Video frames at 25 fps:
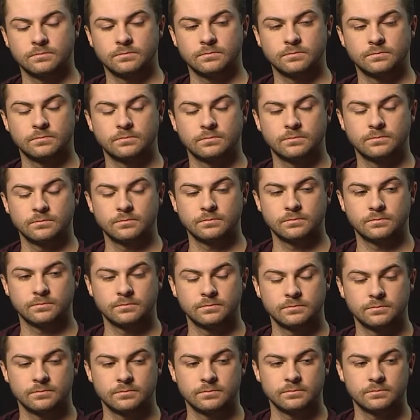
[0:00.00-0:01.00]

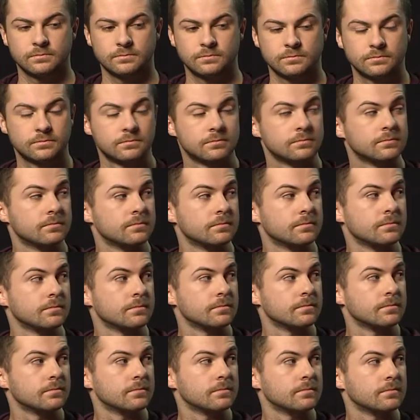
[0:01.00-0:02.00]

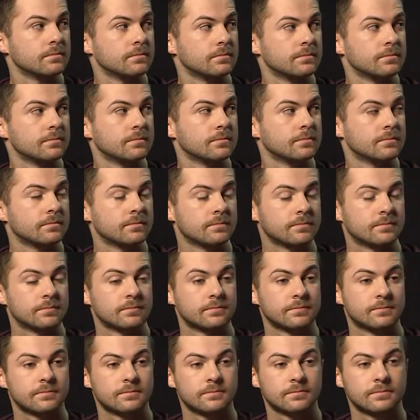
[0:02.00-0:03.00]

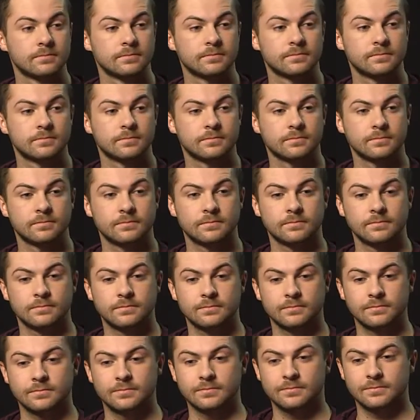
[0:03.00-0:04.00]

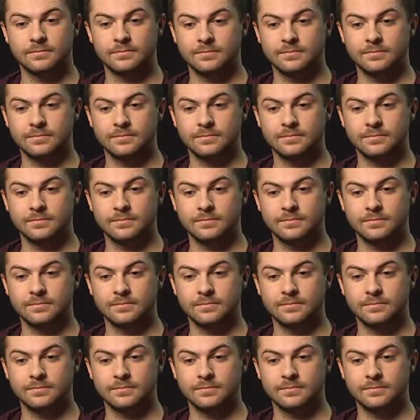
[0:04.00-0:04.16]
[no speech]